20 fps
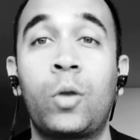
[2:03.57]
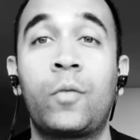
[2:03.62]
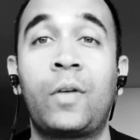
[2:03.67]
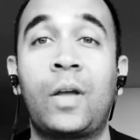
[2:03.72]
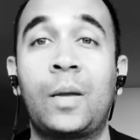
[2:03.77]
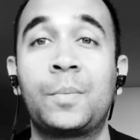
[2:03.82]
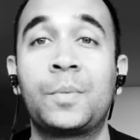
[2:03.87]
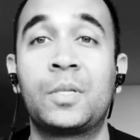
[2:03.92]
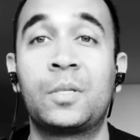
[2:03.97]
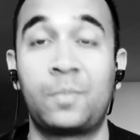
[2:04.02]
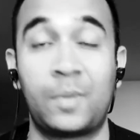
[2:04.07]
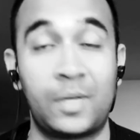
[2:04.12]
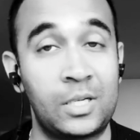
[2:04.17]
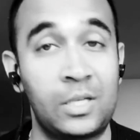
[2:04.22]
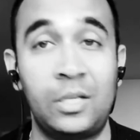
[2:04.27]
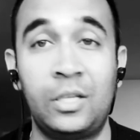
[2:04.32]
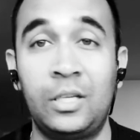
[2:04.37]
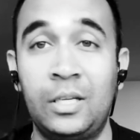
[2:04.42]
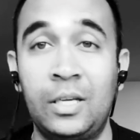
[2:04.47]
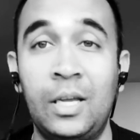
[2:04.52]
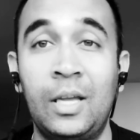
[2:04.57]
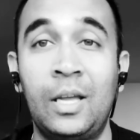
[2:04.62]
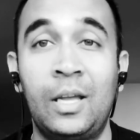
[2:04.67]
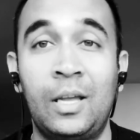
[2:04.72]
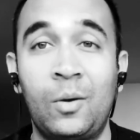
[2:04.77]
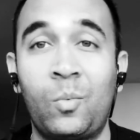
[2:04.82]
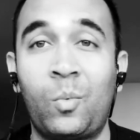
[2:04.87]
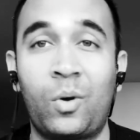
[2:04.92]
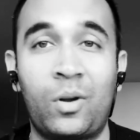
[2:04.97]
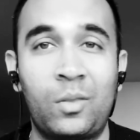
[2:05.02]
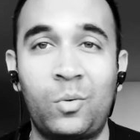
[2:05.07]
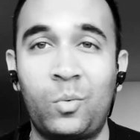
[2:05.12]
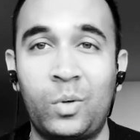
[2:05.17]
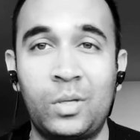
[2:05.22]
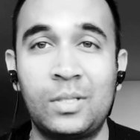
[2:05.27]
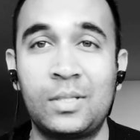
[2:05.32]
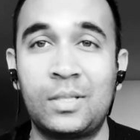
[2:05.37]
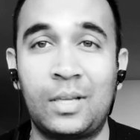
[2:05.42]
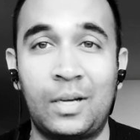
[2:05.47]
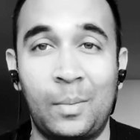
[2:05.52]
of apps, especially one of the
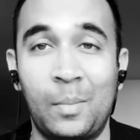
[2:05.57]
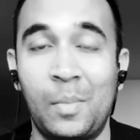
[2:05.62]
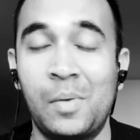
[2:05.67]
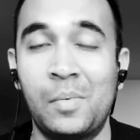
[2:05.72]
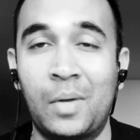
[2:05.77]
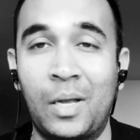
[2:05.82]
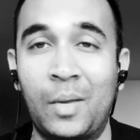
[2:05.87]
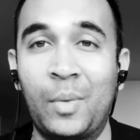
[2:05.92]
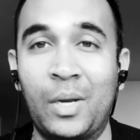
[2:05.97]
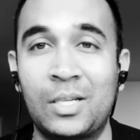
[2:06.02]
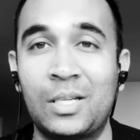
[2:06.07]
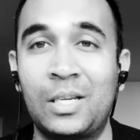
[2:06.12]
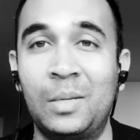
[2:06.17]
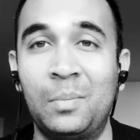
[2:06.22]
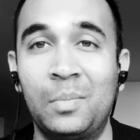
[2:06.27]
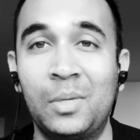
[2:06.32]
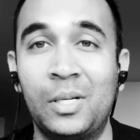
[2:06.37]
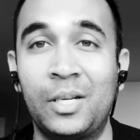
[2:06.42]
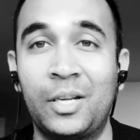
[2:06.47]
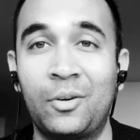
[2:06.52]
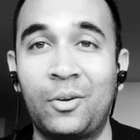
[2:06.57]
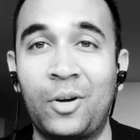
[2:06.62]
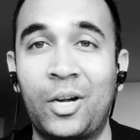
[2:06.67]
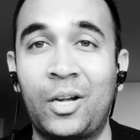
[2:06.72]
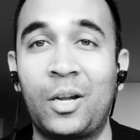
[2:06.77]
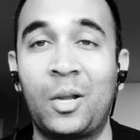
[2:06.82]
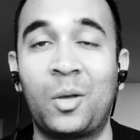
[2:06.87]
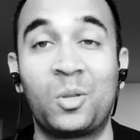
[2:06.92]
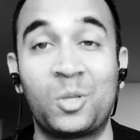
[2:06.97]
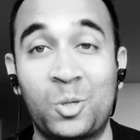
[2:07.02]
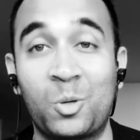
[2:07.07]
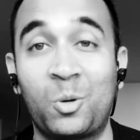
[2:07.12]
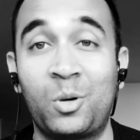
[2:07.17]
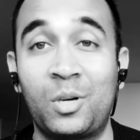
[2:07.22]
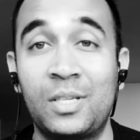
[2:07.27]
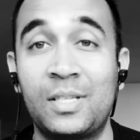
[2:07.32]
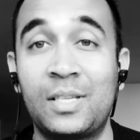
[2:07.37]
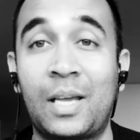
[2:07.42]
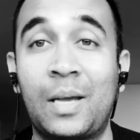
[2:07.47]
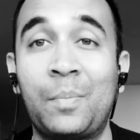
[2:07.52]
ones that I'm actually building right now, the
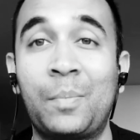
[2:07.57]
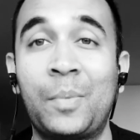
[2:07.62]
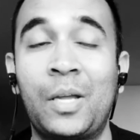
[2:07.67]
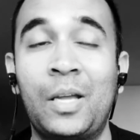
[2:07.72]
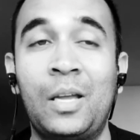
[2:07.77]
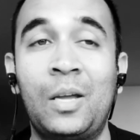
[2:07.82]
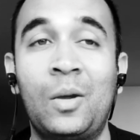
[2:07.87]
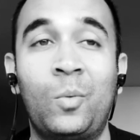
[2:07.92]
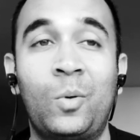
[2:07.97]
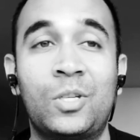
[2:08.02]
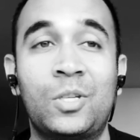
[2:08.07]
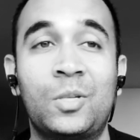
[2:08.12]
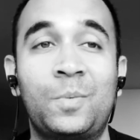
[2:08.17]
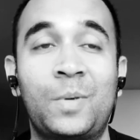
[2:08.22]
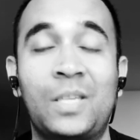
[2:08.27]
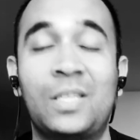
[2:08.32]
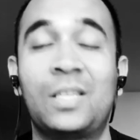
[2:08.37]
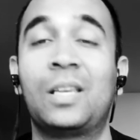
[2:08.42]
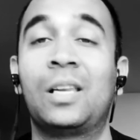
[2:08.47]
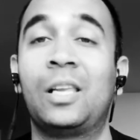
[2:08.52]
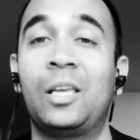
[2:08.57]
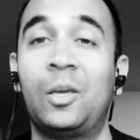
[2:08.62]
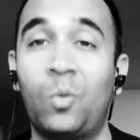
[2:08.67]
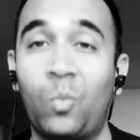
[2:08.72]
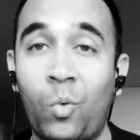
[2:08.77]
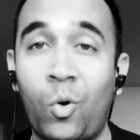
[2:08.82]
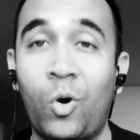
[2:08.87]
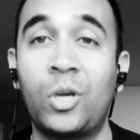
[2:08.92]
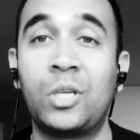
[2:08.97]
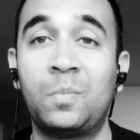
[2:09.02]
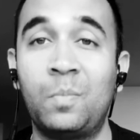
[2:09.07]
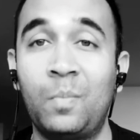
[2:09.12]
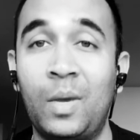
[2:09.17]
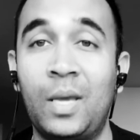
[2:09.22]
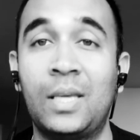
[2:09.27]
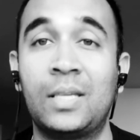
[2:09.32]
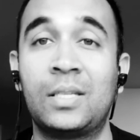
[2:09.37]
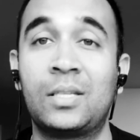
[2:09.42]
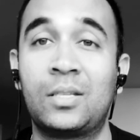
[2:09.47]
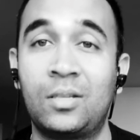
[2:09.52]
Stories app, which is basically a
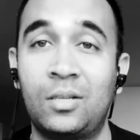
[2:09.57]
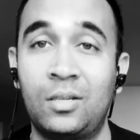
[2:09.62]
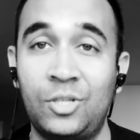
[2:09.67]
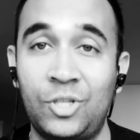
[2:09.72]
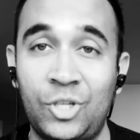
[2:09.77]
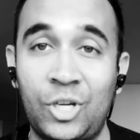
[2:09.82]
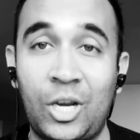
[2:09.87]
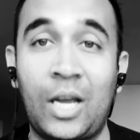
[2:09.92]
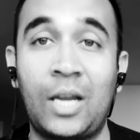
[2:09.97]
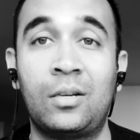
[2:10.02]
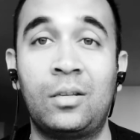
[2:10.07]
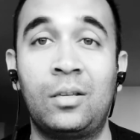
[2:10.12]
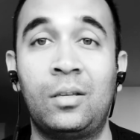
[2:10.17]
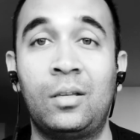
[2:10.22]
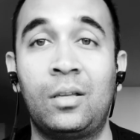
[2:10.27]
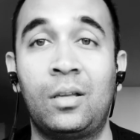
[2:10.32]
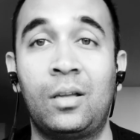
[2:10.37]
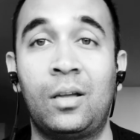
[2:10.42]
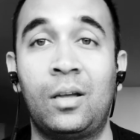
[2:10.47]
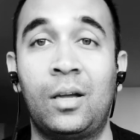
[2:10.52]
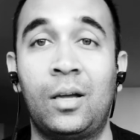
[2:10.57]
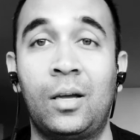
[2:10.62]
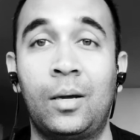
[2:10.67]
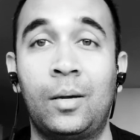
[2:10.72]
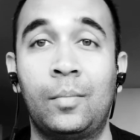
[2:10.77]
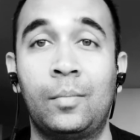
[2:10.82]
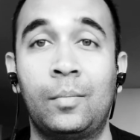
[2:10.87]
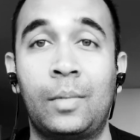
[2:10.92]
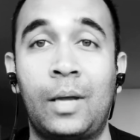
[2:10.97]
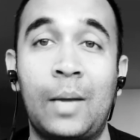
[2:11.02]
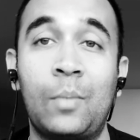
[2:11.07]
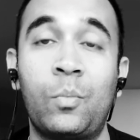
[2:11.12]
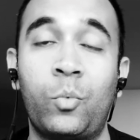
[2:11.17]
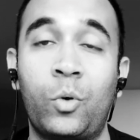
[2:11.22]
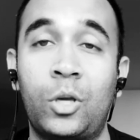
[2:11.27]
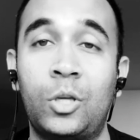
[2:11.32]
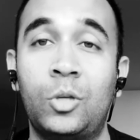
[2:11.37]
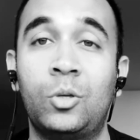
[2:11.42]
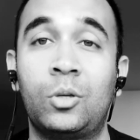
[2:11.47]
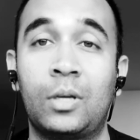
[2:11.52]
voice-based chat app
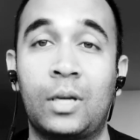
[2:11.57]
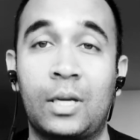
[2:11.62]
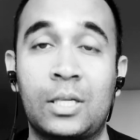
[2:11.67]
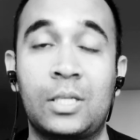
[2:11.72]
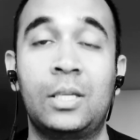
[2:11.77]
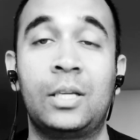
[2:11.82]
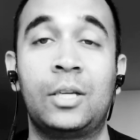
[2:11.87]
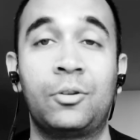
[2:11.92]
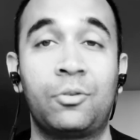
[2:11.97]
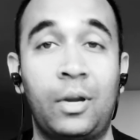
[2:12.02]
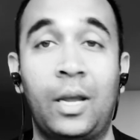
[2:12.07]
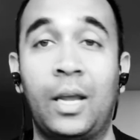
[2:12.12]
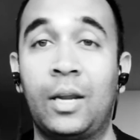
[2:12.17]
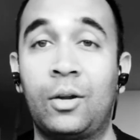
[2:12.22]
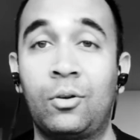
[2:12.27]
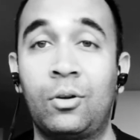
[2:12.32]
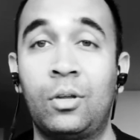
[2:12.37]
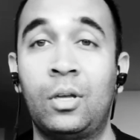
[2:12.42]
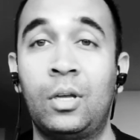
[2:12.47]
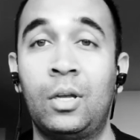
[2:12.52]
where you can actually create